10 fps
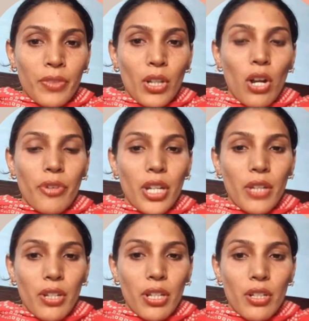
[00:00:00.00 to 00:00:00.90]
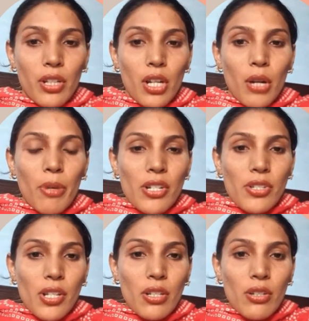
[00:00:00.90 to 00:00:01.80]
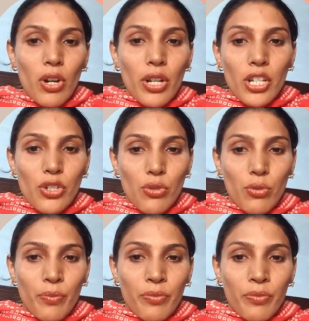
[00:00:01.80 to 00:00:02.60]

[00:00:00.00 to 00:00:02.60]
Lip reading: of an event, person or issue.